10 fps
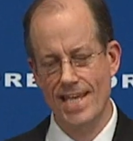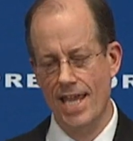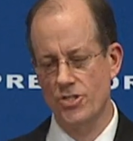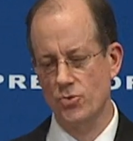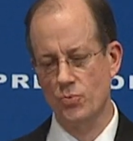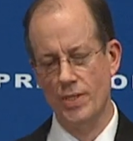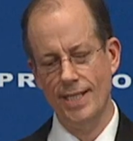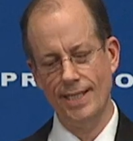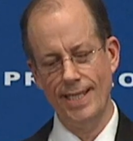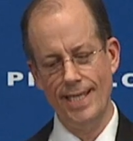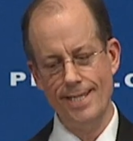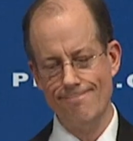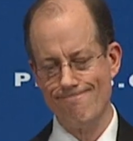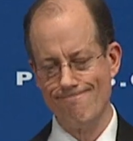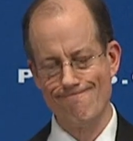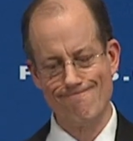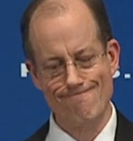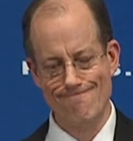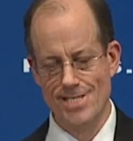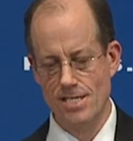it's really,
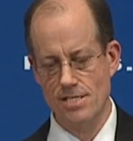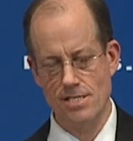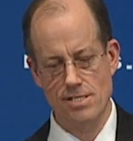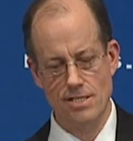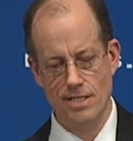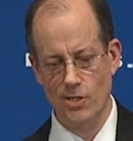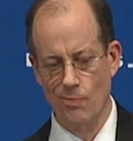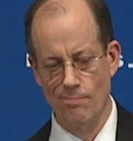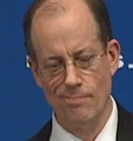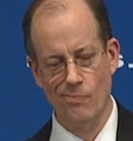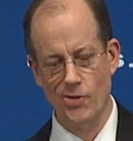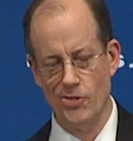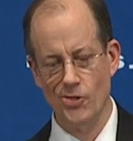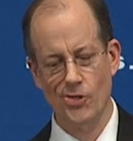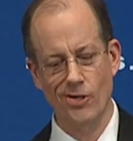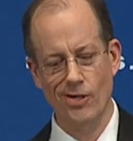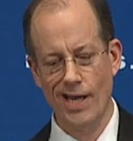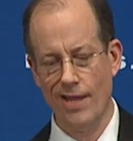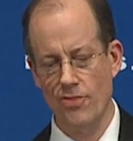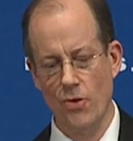you know, when you're
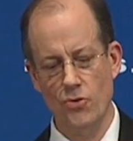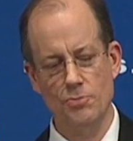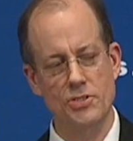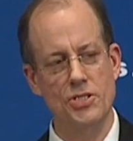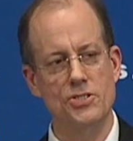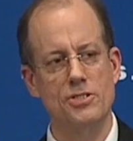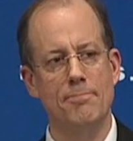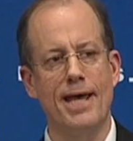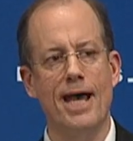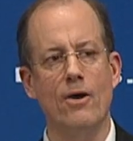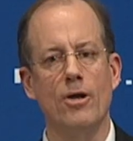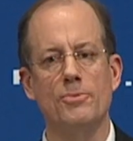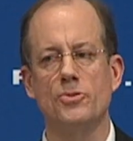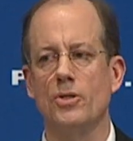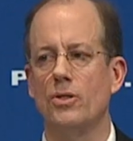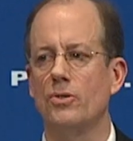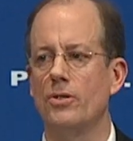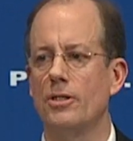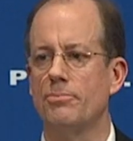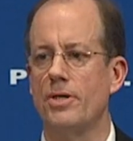in those positions of power, up to and
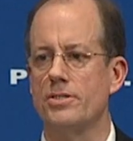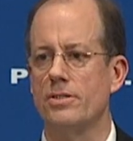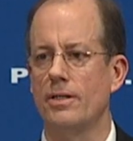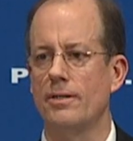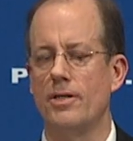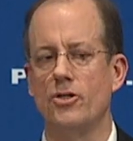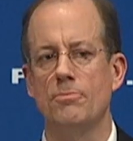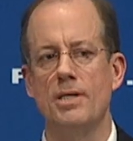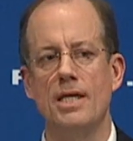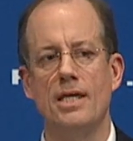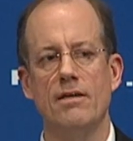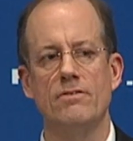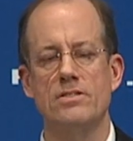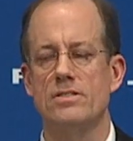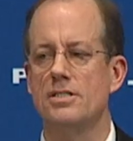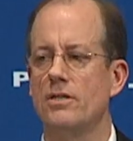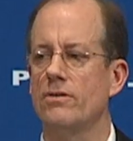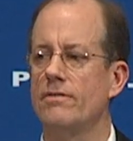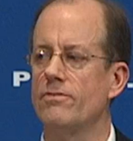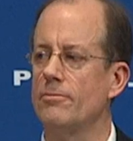including the president, and you're being given
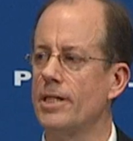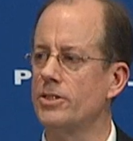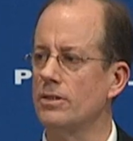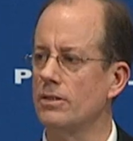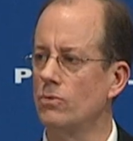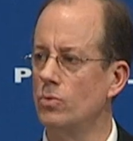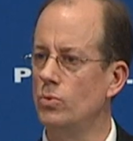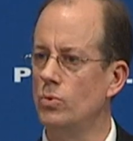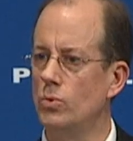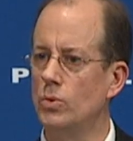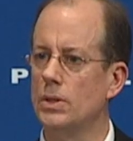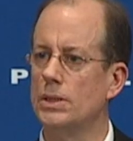secret information, ooh,